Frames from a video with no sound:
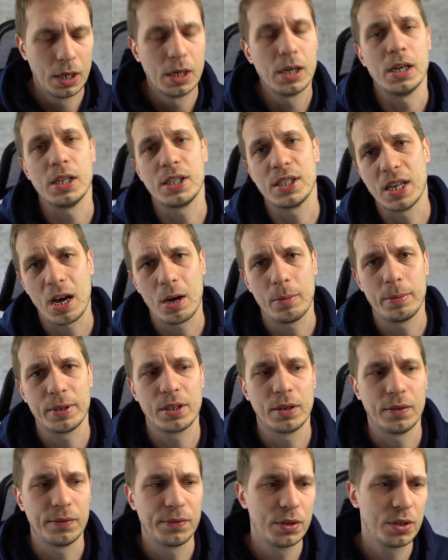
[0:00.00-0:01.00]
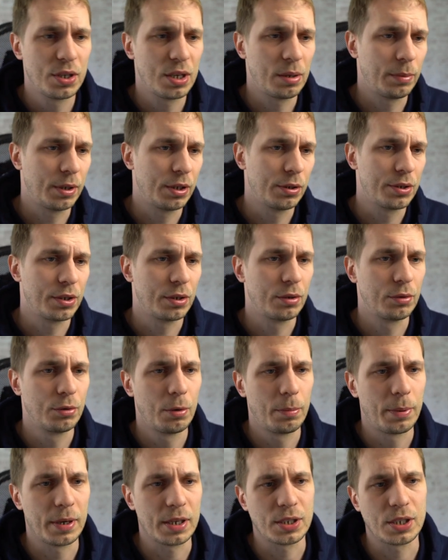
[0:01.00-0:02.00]
It's now a bit confusing because the
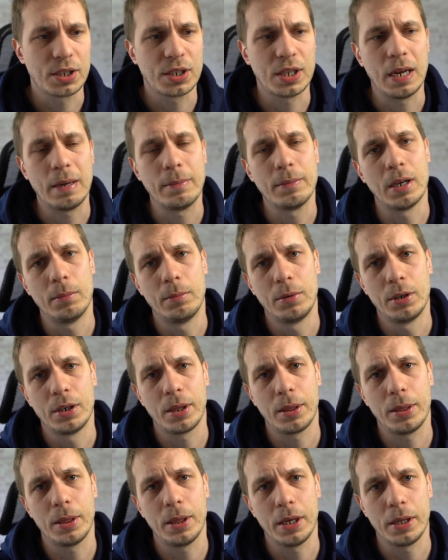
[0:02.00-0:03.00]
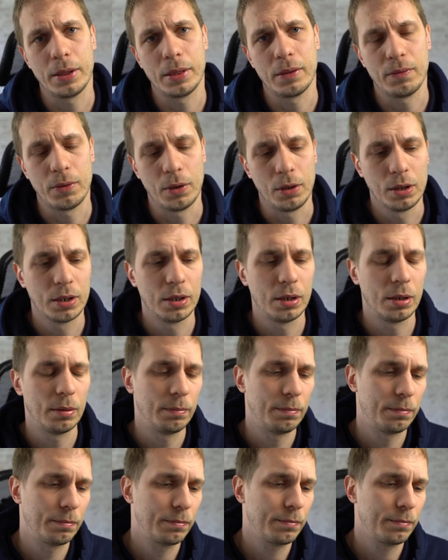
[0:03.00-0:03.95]
group has the same number than the folder.